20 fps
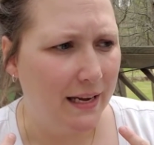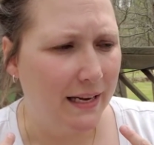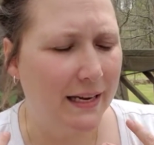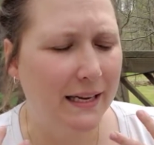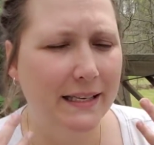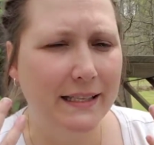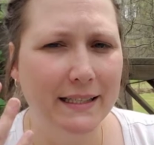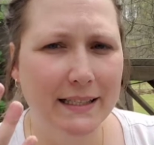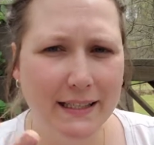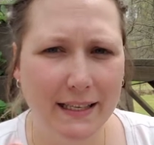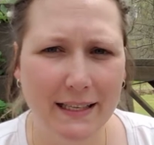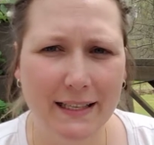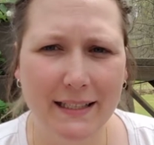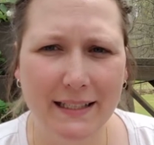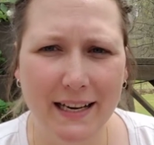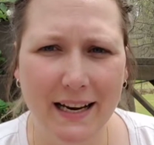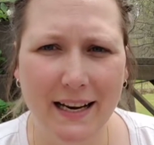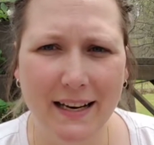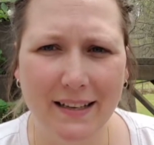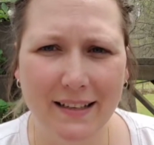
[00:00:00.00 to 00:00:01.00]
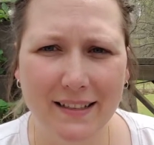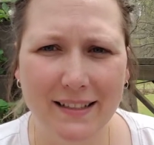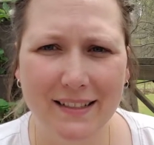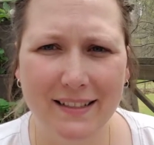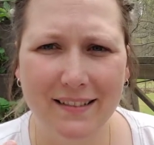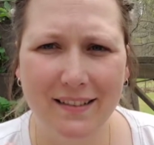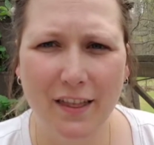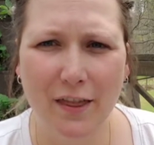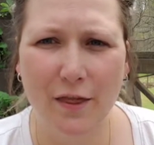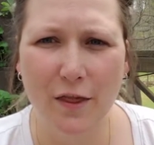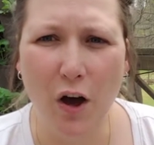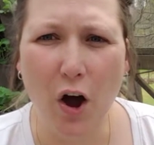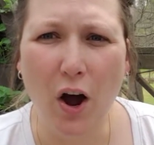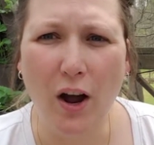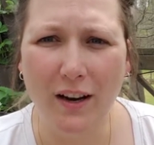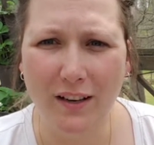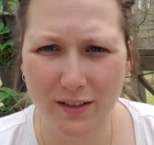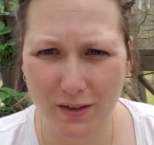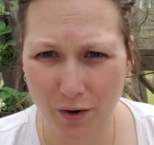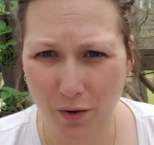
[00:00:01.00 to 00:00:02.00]
consistent
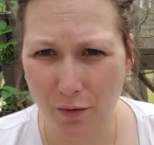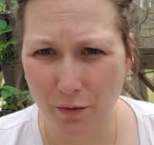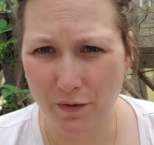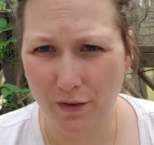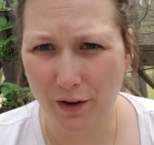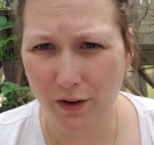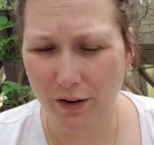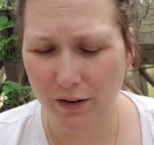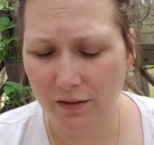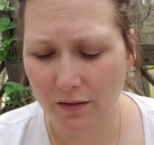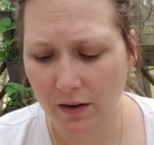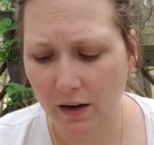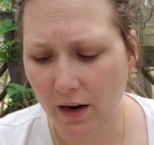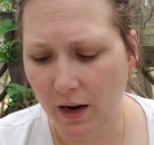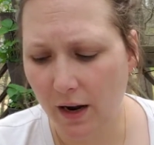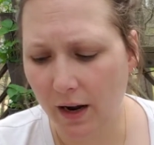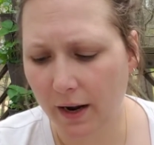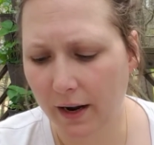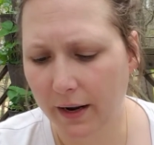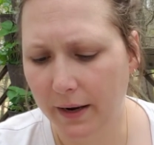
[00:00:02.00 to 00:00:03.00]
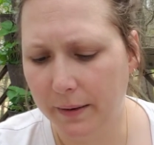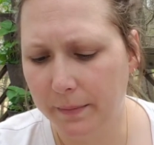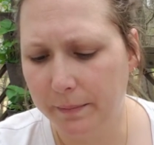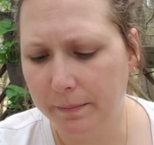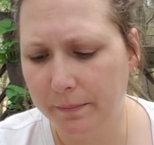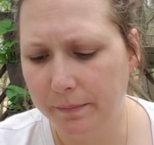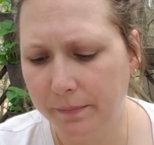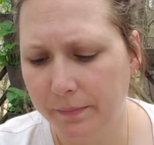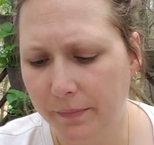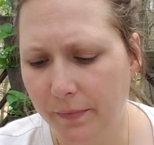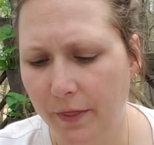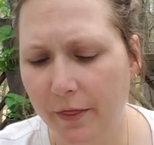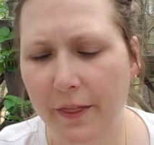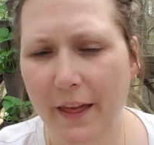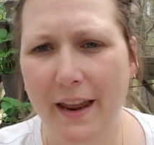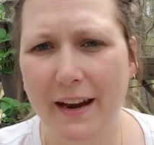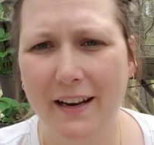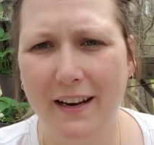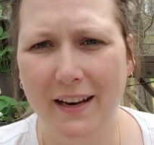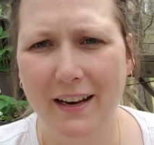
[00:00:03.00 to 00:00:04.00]
thought over
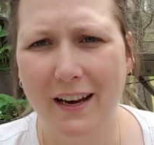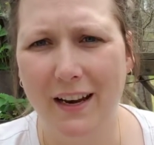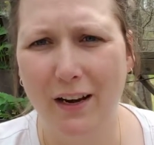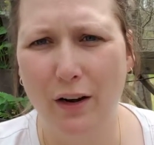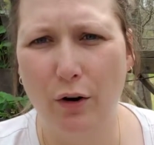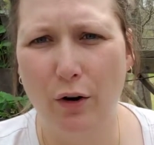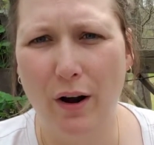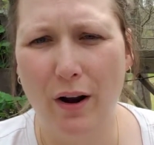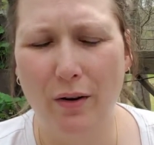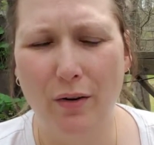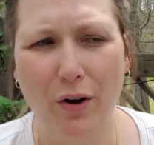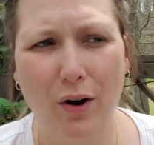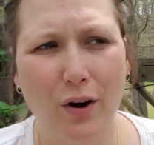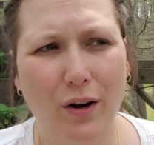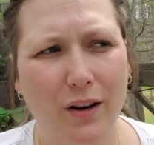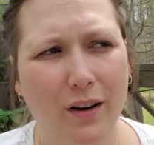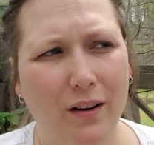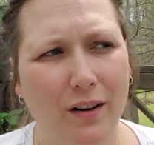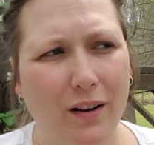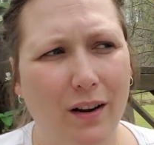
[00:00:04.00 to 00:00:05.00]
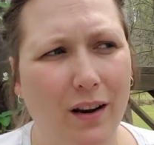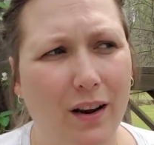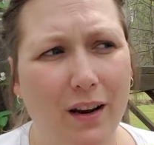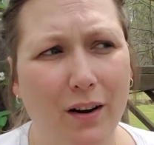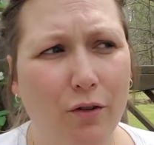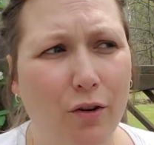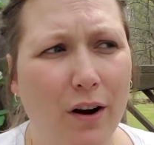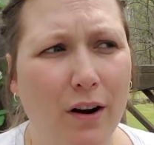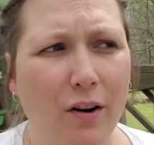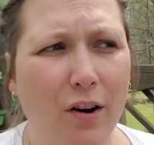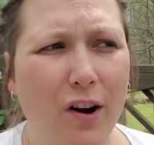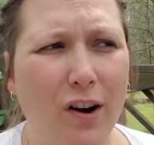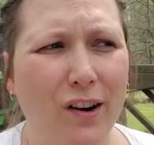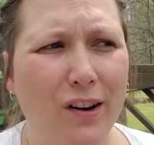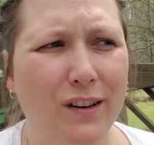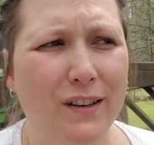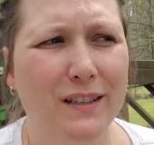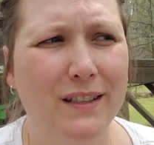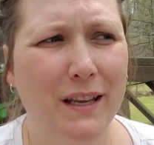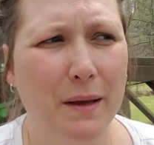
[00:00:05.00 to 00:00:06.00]
than an in-ground garden. In-ground
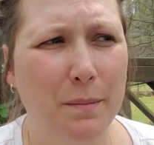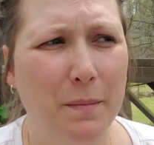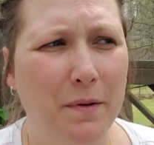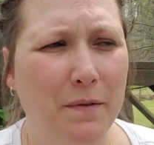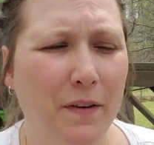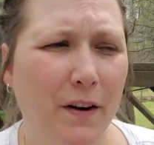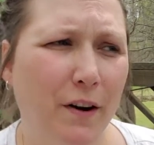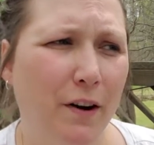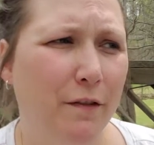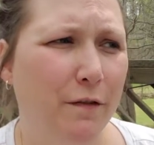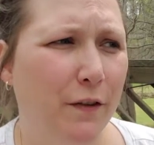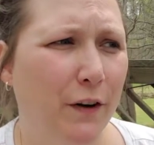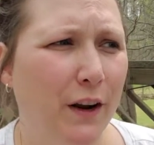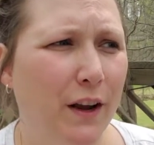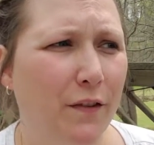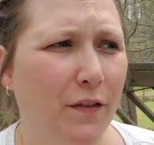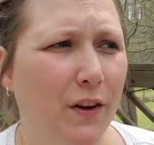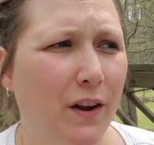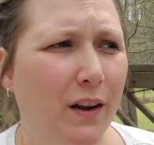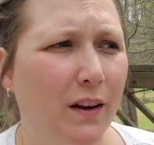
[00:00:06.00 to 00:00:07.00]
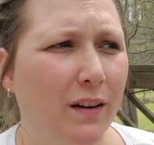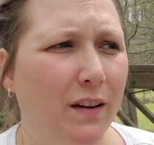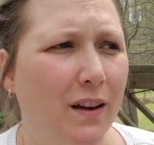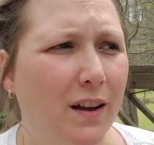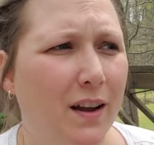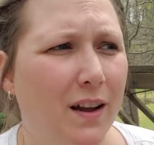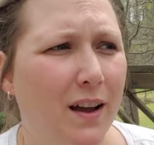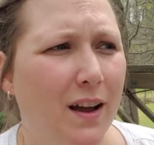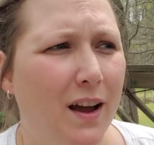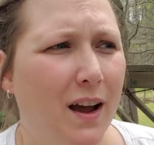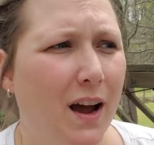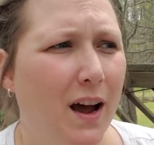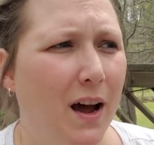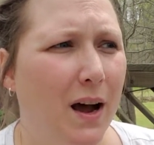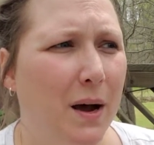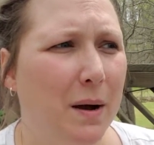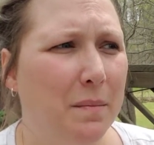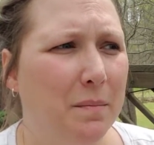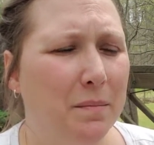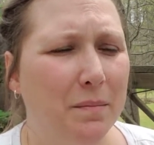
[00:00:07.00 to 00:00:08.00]
gardens can be very forgiving,
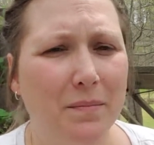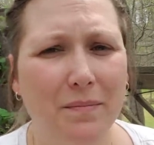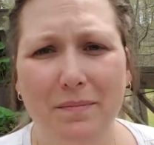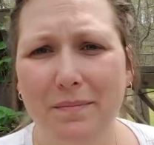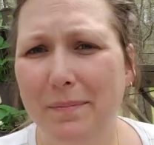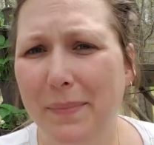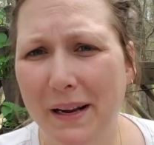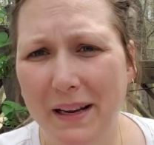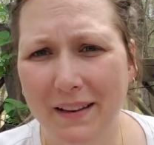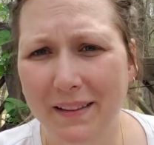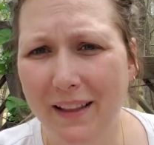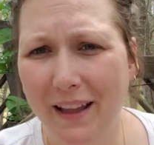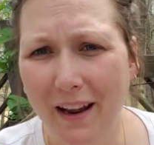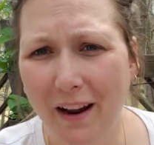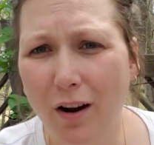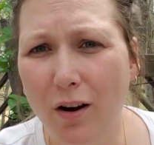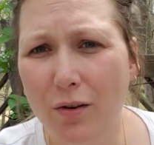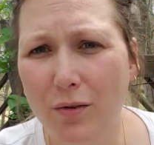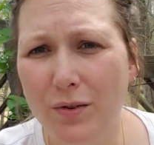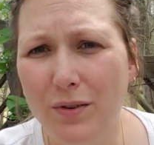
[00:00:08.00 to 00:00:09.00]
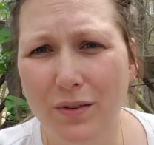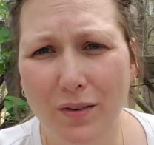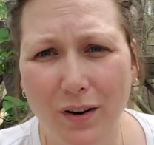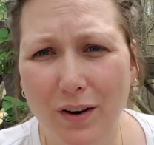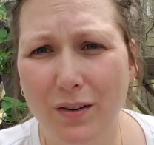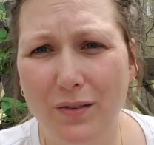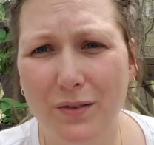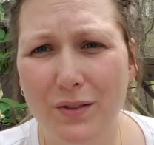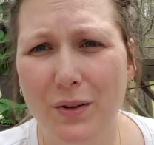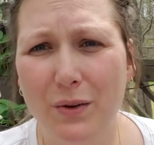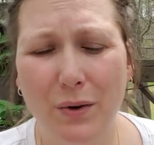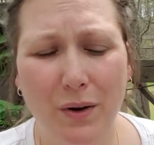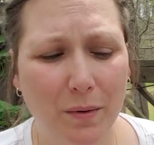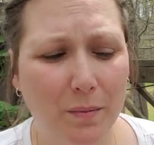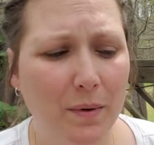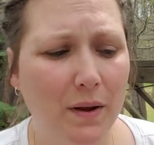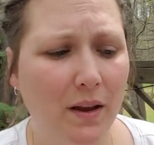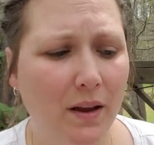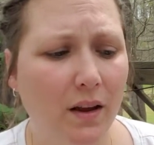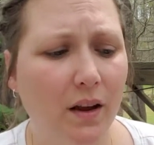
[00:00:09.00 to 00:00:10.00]
but they also
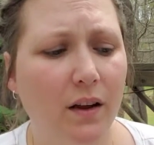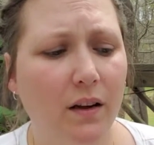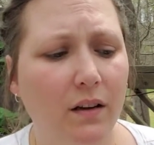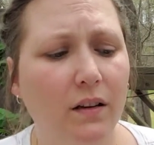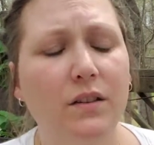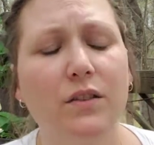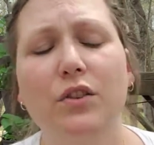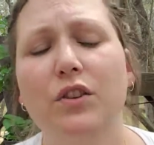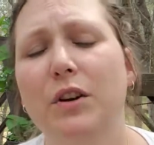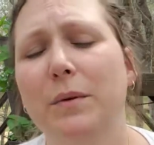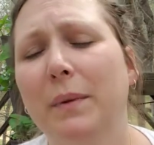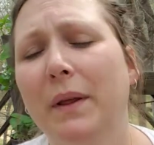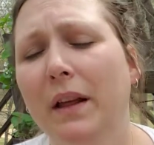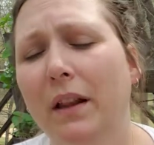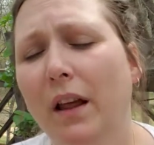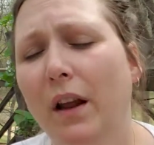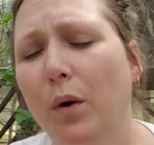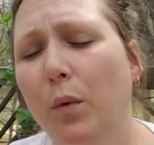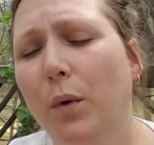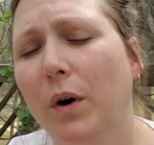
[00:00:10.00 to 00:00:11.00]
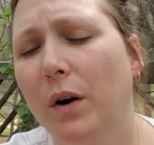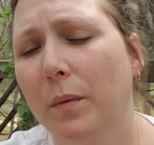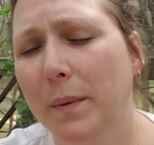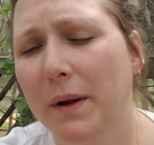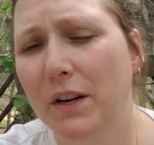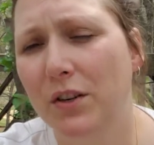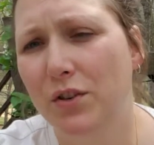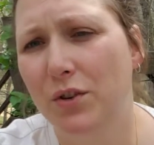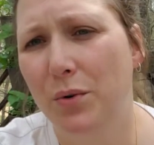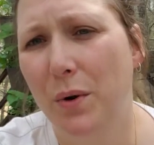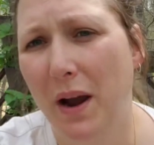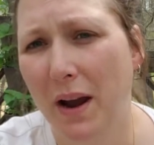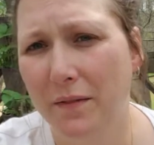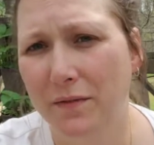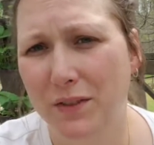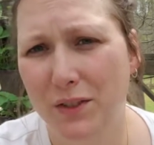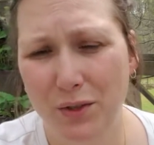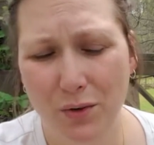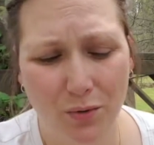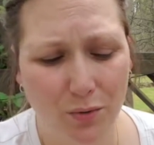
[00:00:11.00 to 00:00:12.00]
can be extremely a lot of work because you
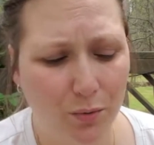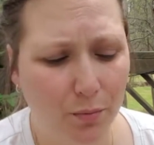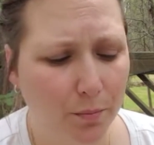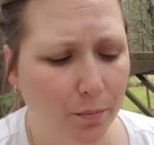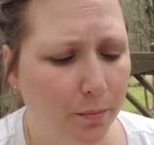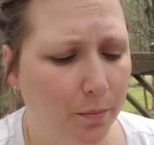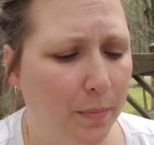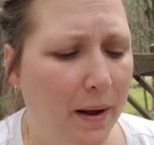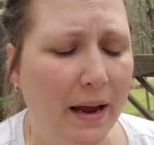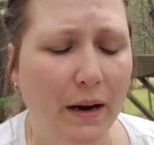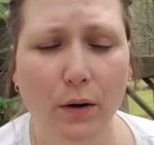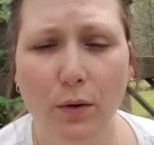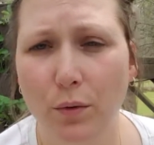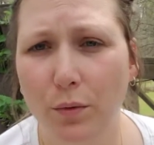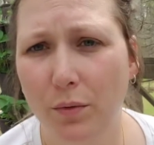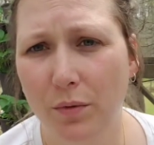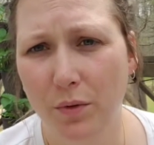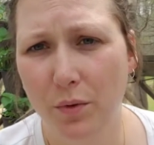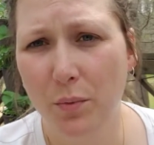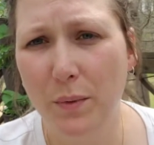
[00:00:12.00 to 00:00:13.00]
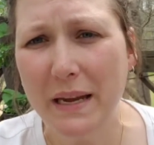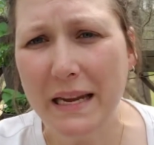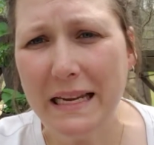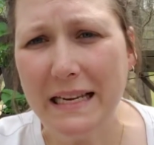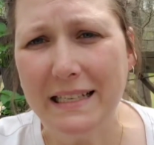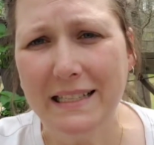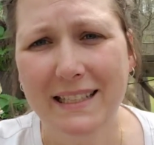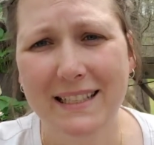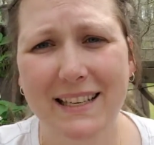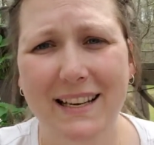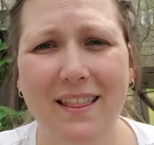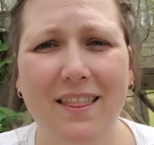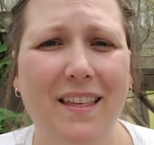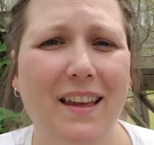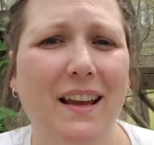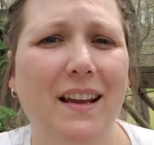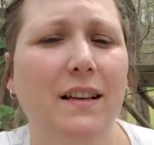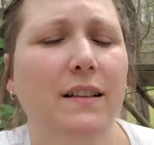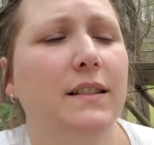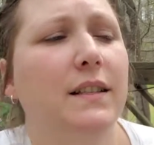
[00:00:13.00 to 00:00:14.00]
have to battle the weeds and
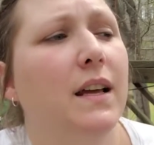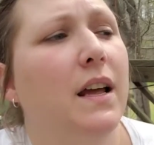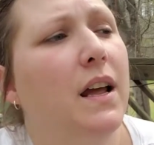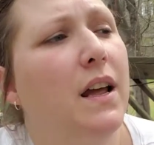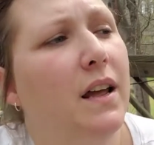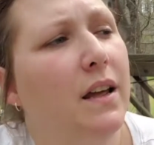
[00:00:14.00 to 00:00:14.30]
things.